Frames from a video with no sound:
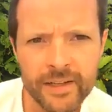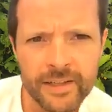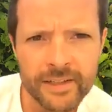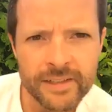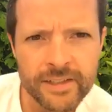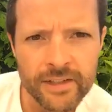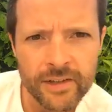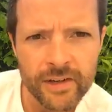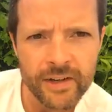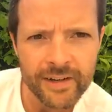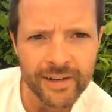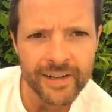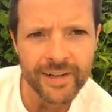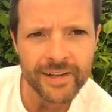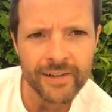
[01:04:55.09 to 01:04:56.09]
So,
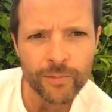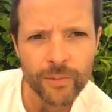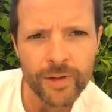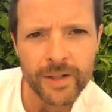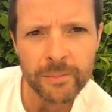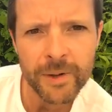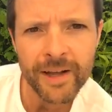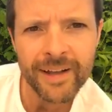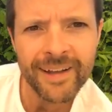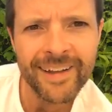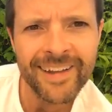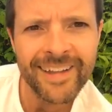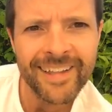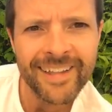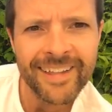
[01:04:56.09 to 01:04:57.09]
Wilma,
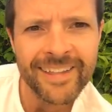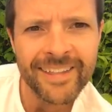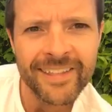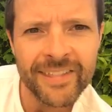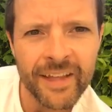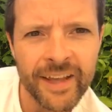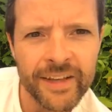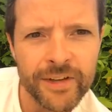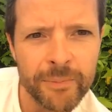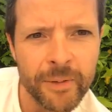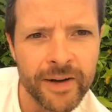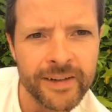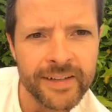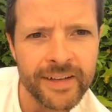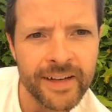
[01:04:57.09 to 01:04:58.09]
thank you
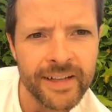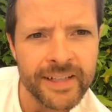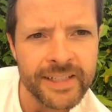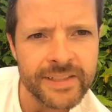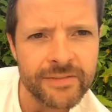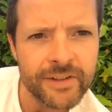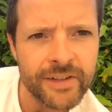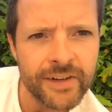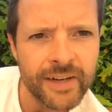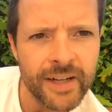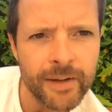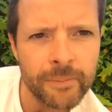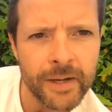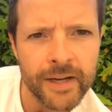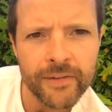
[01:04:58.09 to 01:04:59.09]
Martin and Lise for your
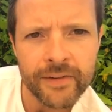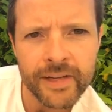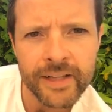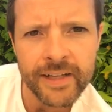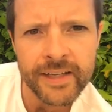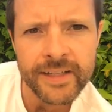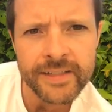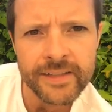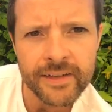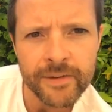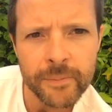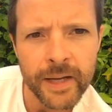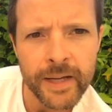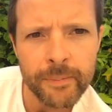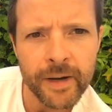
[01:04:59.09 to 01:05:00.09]
help. I realised on
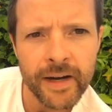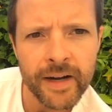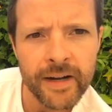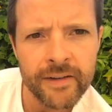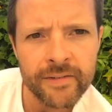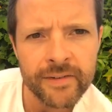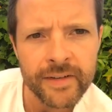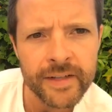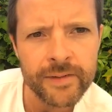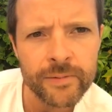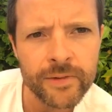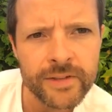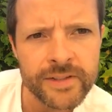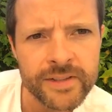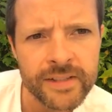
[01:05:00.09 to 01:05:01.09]
my behalf it
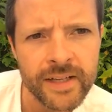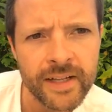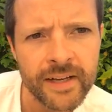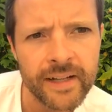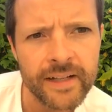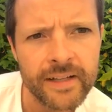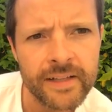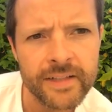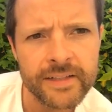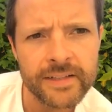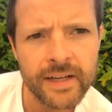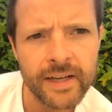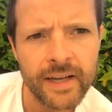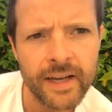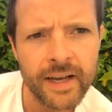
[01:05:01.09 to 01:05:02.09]
wasn't an illness
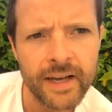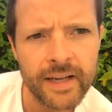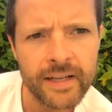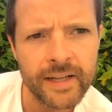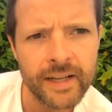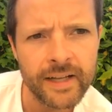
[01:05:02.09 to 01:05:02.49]
I had,